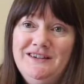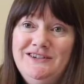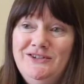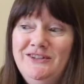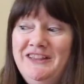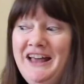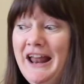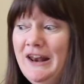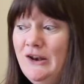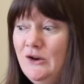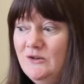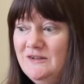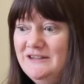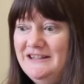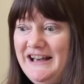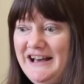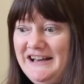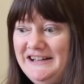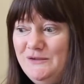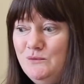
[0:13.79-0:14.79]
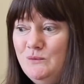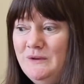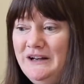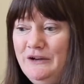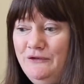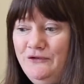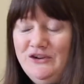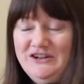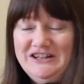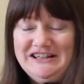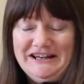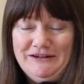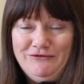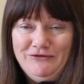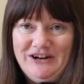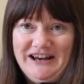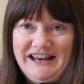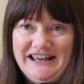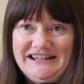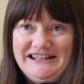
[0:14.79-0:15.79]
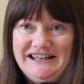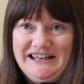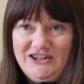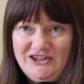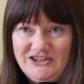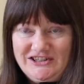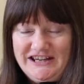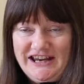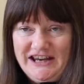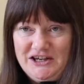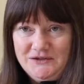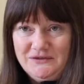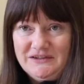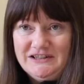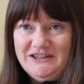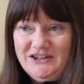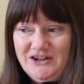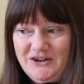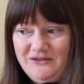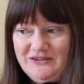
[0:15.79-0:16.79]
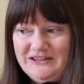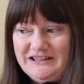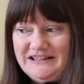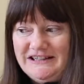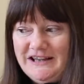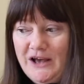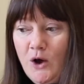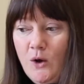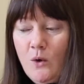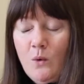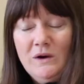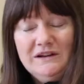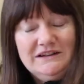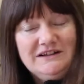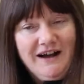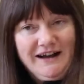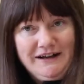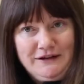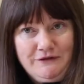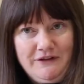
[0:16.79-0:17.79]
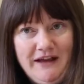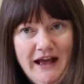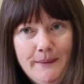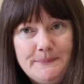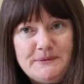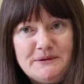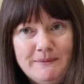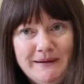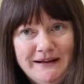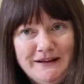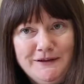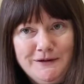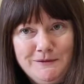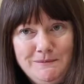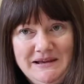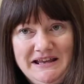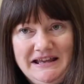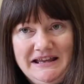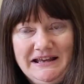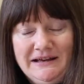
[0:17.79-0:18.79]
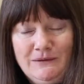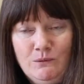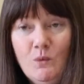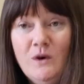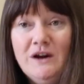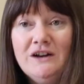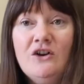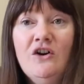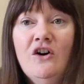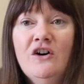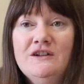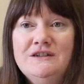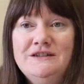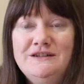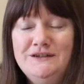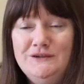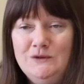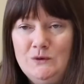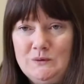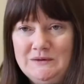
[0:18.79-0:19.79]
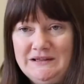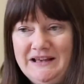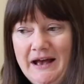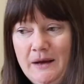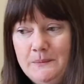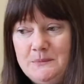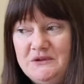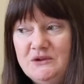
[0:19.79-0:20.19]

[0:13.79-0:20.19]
So that looks at, well, if you're delivering at each stage of a service, what kind of gaps might there be and what causes those gaps?